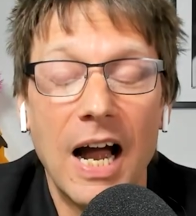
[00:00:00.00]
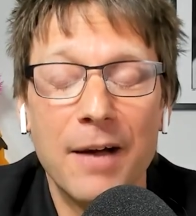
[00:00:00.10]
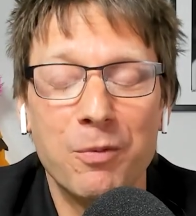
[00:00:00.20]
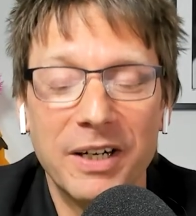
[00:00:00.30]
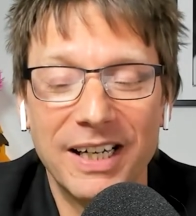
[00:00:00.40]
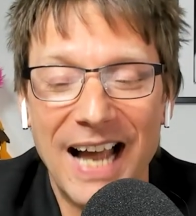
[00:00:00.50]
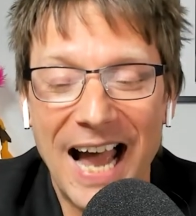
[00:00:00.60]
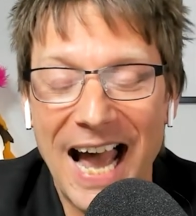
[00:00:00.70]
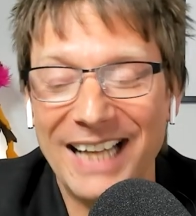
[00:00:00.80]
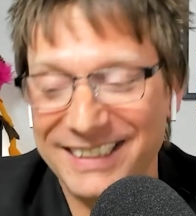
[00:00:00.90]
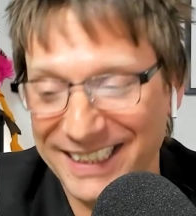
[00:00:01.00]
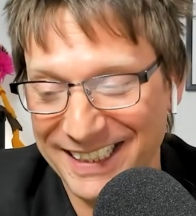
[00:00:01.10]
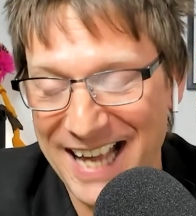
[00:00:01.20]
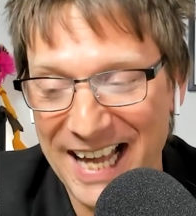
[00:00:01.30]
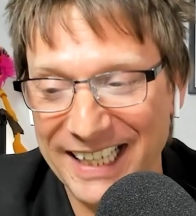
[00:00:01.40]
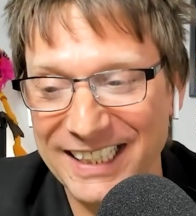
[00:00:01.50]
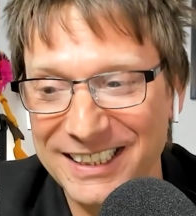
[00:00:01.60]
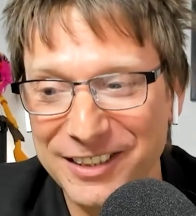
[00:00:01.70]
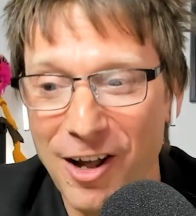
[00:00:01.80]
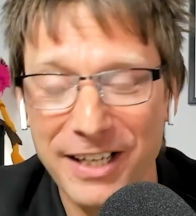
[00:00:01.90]
I want to add to that, and
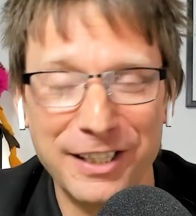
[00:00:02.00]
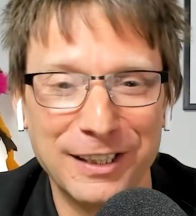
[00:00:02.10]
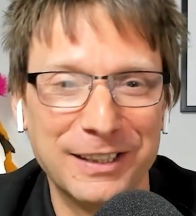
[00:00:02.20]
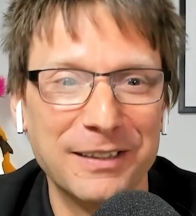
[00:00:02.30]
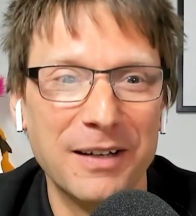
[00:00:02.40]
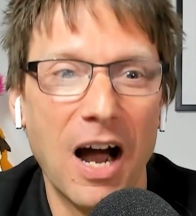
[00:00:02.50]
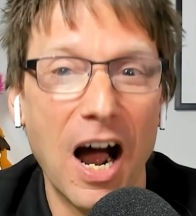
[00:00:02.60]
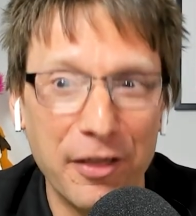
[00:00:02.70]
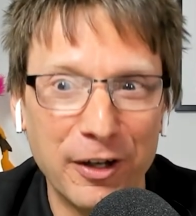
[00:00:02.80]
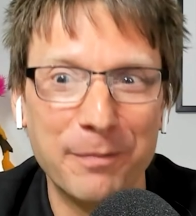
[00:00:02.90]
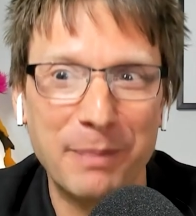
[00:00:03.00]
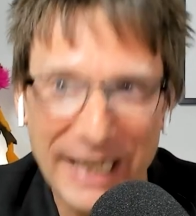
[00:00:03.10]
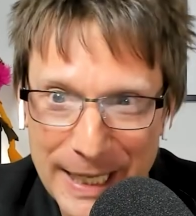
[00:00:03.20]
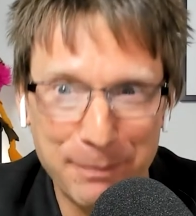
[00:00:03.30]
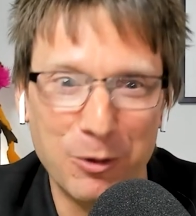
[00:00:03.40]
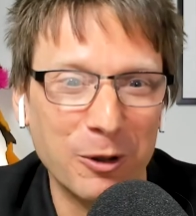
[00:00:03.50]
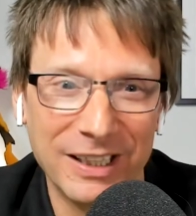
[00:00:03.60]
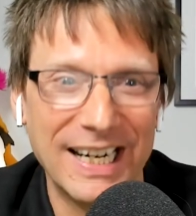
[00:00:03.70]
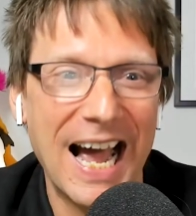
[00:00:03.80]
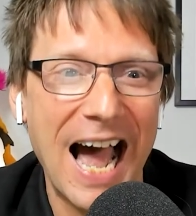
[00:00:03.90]
it's not just other people are
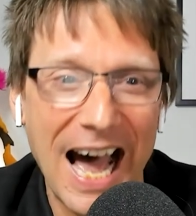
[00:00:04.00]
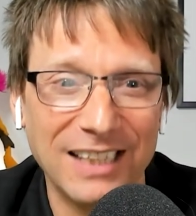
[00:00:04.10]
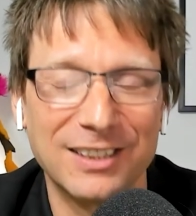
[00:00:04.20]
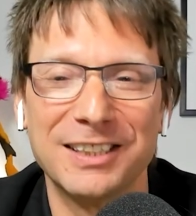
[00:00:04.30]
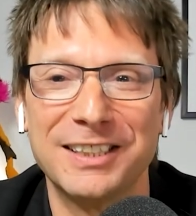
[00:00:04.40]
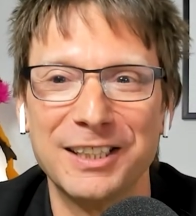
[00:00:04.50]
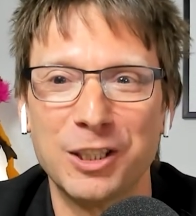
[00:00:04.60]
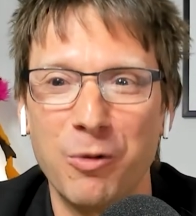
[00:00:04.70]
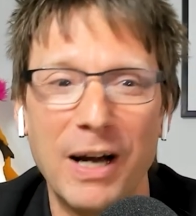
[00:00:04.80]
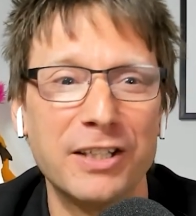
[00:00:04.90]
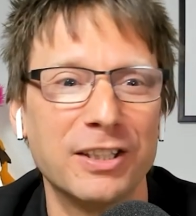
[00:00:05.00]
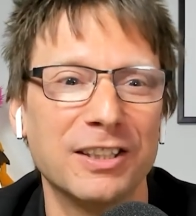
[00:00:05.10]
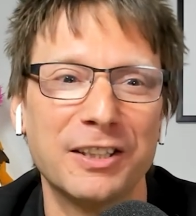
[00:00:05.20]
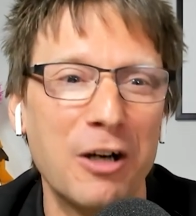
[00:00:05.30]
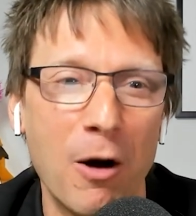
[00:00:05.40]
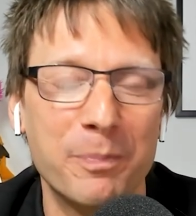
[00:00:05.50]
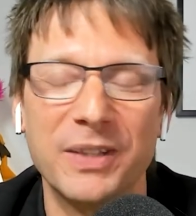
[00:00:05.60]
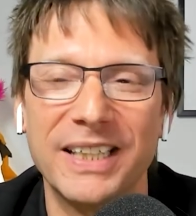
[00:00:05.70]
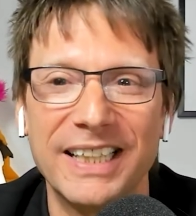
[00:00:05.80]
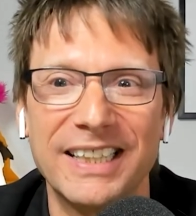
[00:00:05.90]
going to ask us these questions and hope
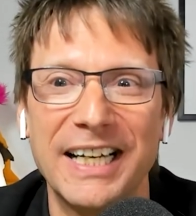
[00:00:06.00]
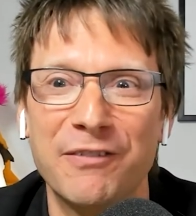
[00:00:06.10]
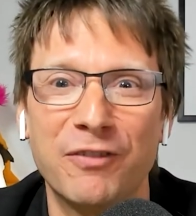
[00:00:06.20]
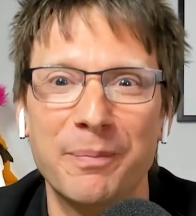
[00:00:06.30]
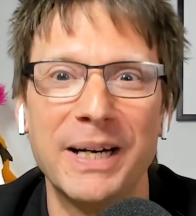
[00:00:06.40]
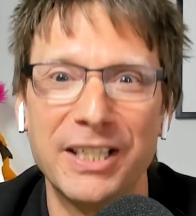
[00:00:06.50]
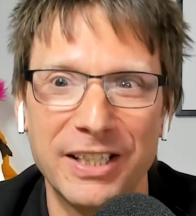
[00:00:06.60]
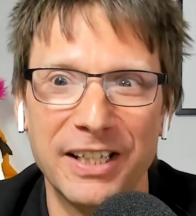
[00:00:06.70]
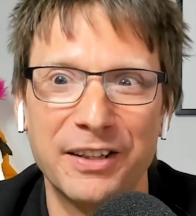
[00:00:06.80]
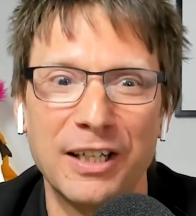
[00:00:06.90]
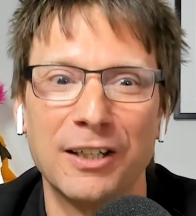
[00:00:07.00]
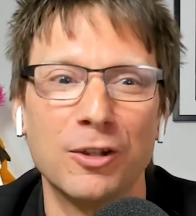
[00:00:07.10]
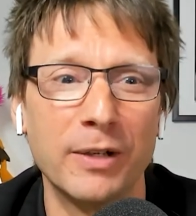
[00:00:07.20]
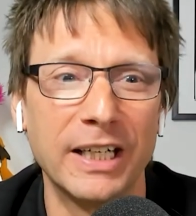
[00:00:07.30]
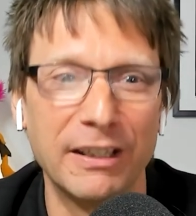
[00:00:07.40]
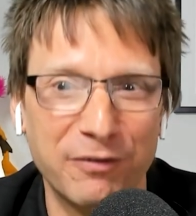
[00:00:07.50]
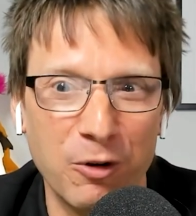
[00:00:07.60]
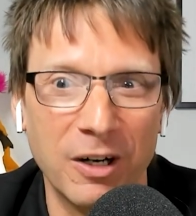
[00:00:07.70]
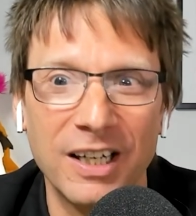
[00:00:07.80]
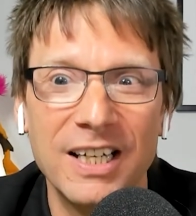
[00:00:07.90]
to get the information that they're looking
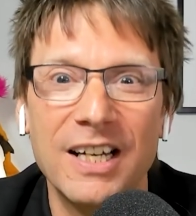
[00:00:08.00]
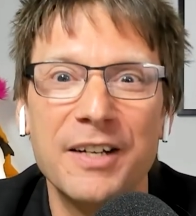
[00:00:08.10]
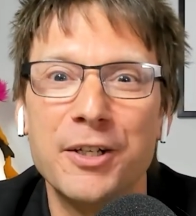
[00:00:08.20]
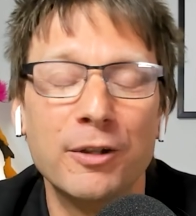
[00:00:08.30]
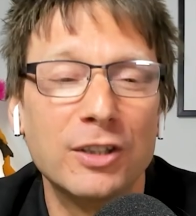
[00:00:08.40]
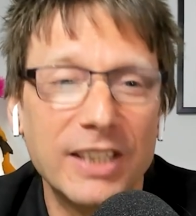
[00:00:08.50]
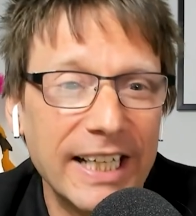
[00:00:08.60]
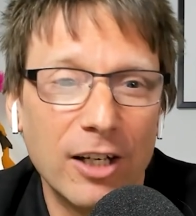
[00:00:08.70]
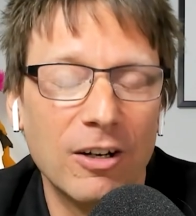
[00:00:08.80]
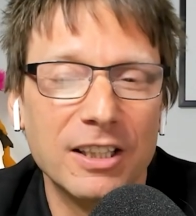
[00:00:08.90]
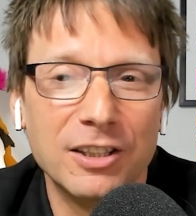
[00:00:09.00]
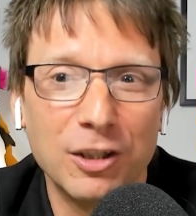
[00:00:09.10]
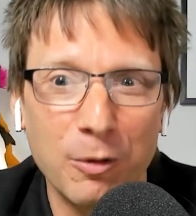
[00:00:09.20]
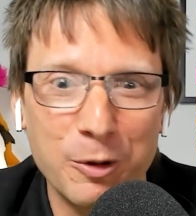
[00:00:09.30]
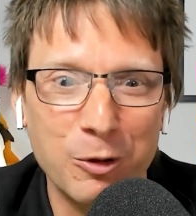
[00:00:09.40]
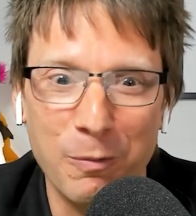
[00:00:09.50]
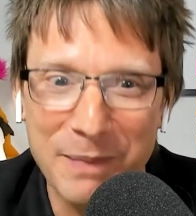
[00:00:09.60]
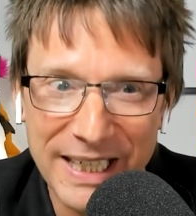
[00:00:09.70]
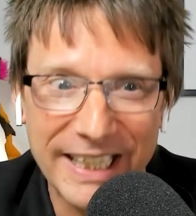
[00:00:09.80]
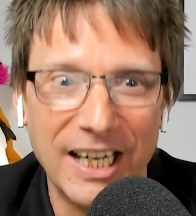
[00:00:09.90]
for. You see it on social
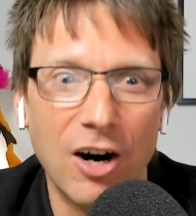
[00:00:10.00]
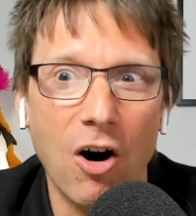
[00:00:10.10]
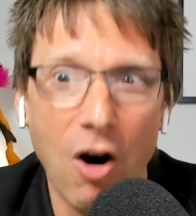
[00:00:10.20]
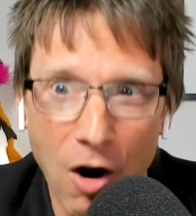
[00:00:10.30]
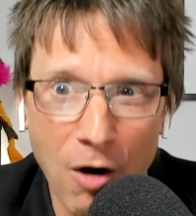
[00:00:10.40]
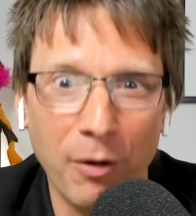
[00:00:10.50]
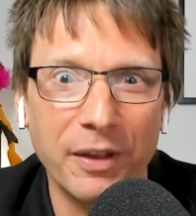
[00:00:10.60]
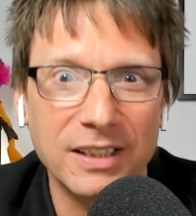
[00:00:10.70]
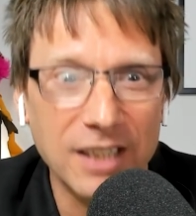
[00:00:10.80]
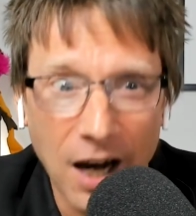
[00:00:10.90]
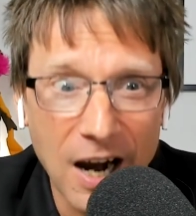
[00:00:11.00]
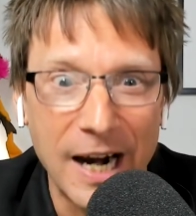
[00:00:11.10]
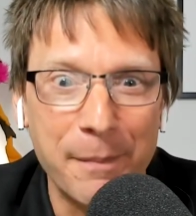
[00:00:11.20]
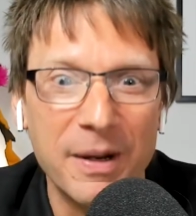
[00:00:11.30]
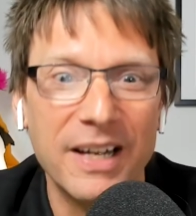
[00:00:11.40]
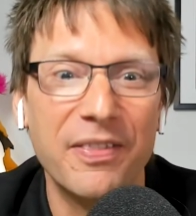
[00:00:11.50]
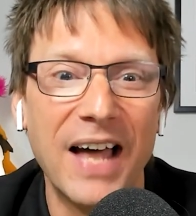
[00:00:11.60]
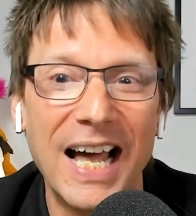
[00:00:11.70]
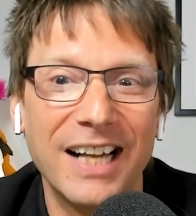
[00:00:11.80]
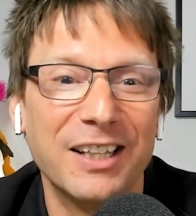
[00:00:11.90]
media all the time.
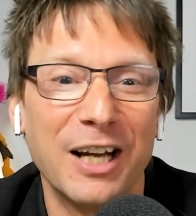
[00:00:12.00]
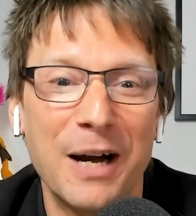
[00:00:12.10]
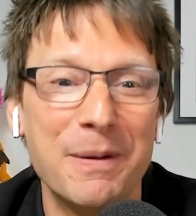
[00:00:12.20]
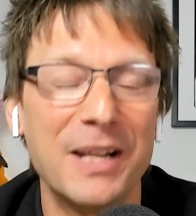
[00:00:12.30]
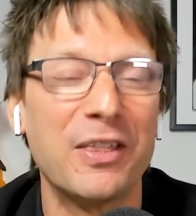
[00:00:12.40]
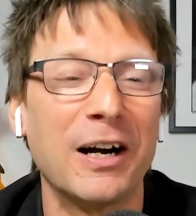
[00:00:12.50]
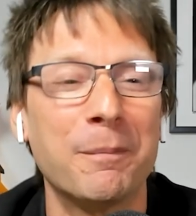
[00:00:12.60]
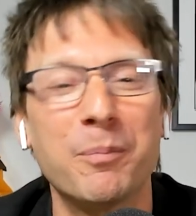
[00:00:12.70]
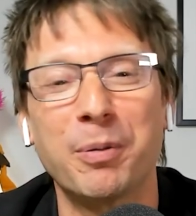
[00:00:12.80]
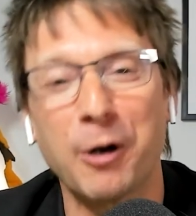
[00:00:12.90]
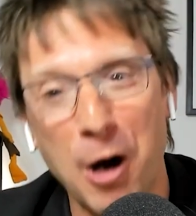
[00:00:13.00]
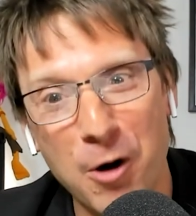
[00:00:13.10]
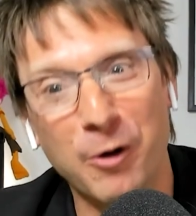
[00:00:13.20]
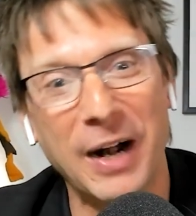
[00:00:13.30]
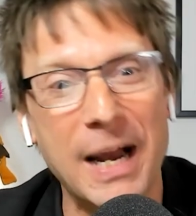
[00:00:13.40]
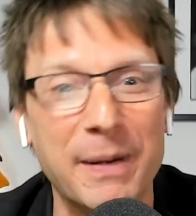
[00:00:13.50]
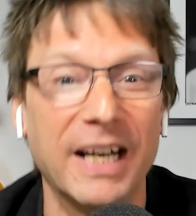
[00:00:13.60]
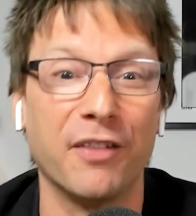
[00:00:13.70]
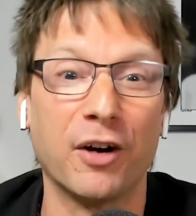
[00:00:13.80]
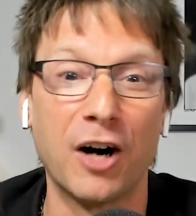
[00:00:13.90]
That, I mean, they're
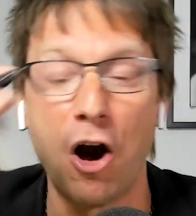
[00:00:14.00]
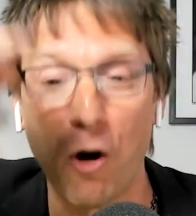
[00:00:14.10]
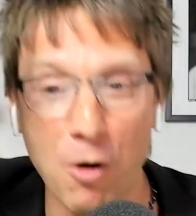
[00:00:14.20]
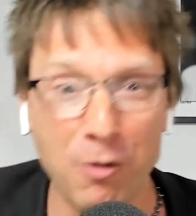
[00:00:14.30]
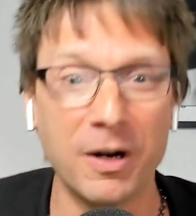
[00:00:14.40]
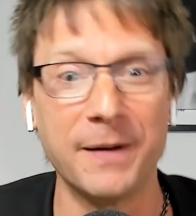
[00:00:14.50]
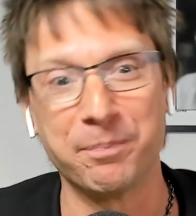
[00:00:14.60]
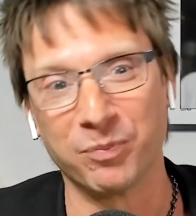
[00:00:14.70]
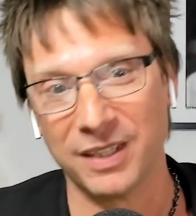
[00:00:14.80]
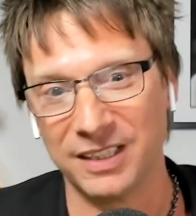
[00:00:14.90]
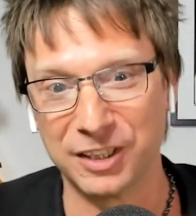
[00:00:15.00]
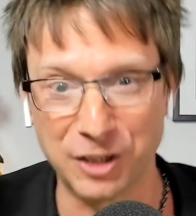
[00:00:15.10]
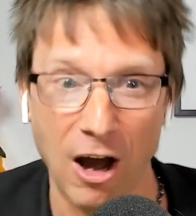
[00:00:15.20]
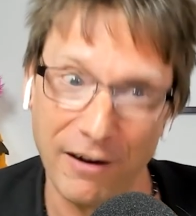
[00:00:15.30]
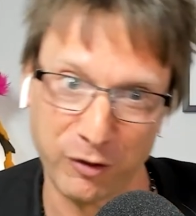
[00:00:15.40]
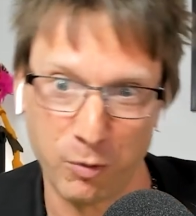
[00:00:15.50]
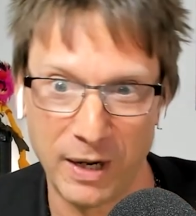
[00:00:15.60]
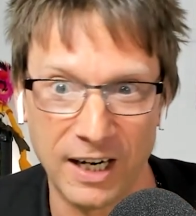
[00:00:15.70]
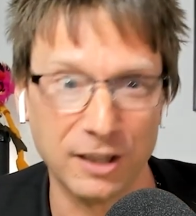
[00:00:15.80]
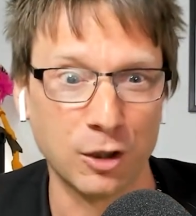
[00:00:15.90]
programming their own
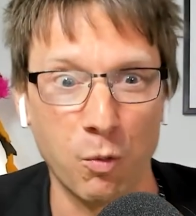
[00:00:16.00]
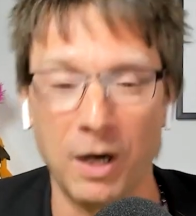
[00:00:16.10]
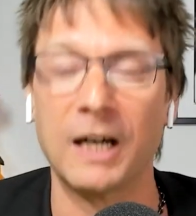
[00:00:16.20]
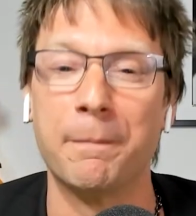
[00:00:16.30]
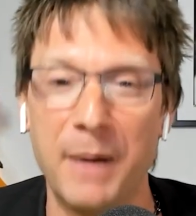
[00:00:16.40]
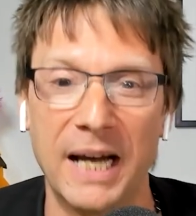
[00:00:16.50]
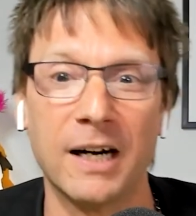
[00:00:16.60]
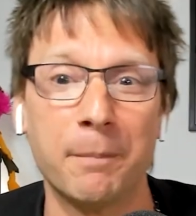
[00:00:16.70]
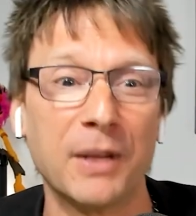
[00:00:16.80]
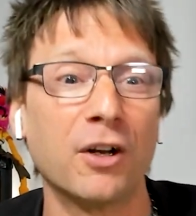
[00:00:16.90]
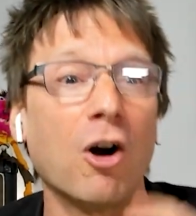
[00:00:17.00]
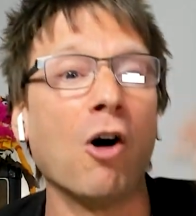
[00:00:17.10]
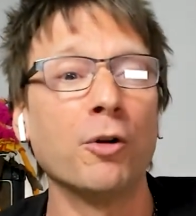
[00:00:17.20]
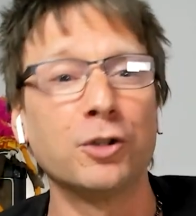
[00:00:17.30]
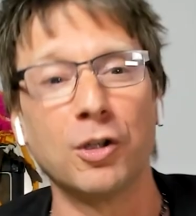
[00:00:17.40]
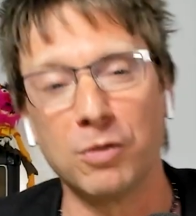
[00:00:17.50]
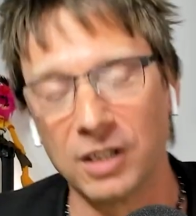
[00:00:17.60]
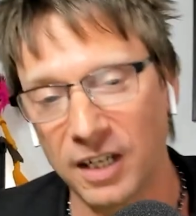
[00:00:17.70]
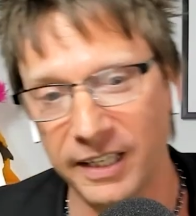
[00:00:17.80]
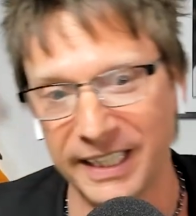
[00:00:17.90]
software to work better, but they're also
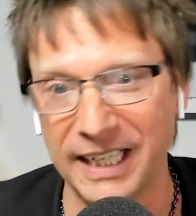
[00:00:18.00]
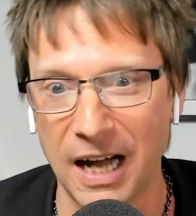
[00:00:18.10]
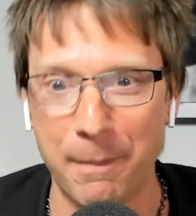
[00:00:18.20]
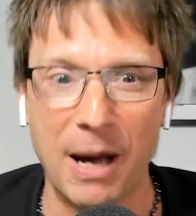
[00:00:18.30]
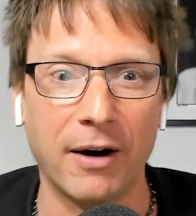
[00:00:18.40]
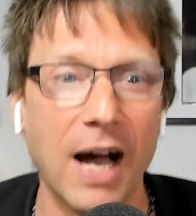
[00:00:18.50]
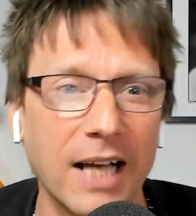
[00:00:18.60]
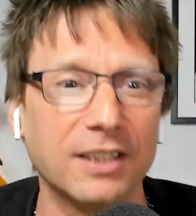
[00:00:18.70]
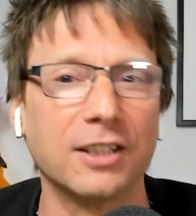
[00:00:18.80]
learning about us.